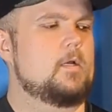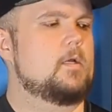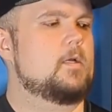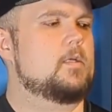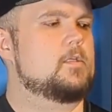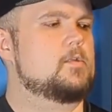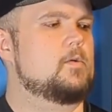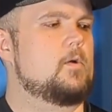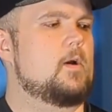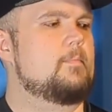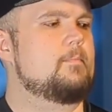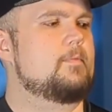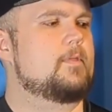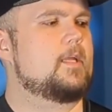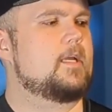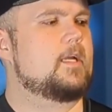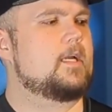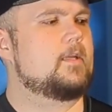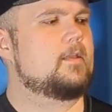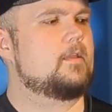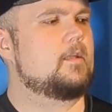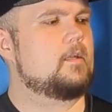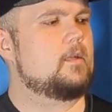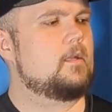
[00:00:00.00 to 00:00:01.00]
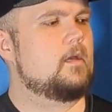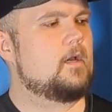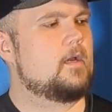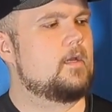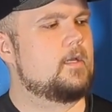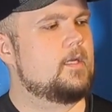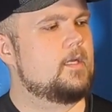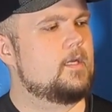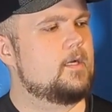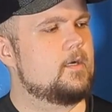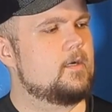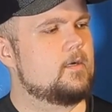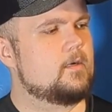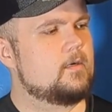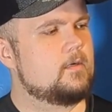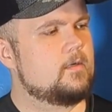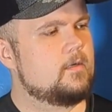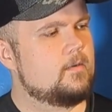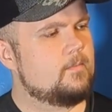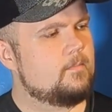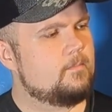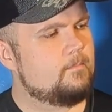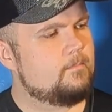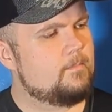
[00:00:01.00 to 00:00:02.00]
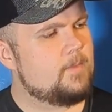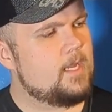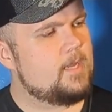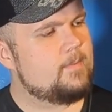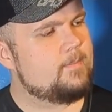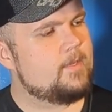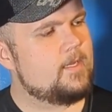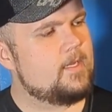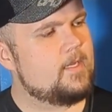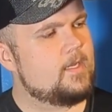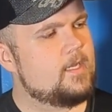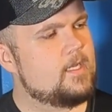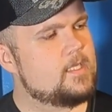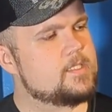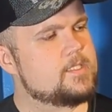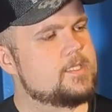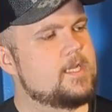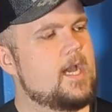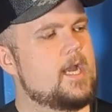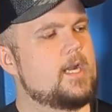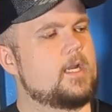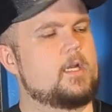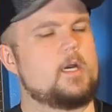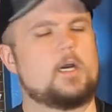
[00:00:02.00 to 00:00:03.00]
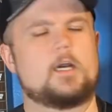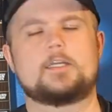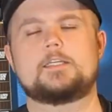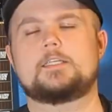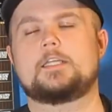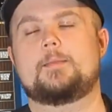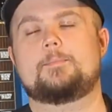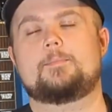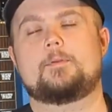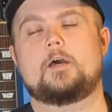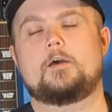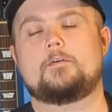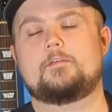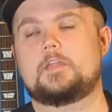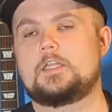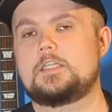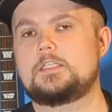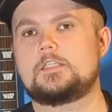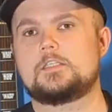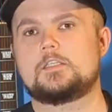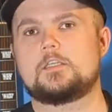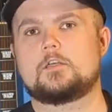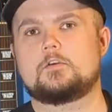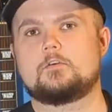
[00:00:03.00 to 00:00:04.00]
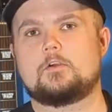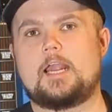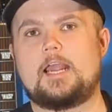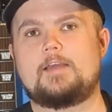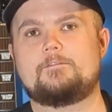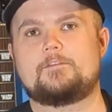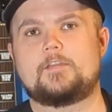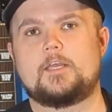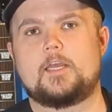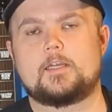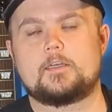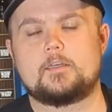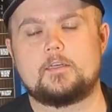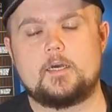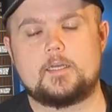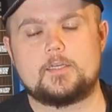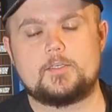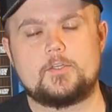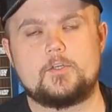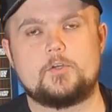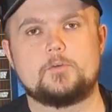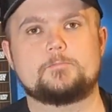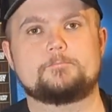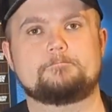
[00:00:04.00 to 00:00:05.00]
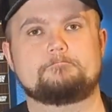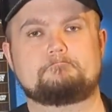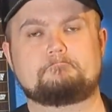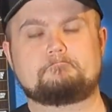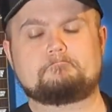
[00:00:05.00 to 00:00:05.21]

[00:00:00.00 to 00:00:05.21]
So I'm thinking the nut here maybe is not cut deep enough. And this is a Graphtec nut too.